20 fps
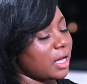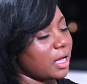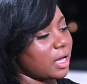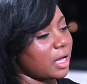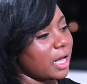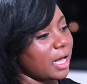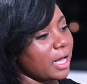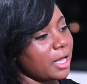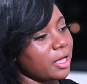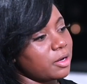
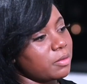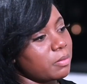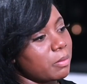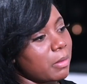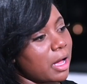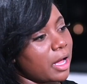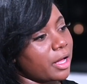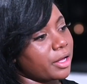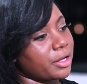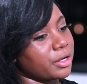I
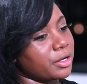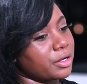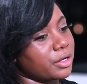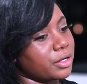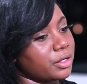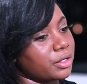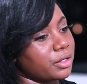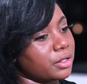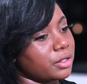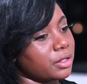
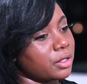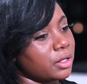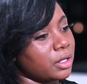admire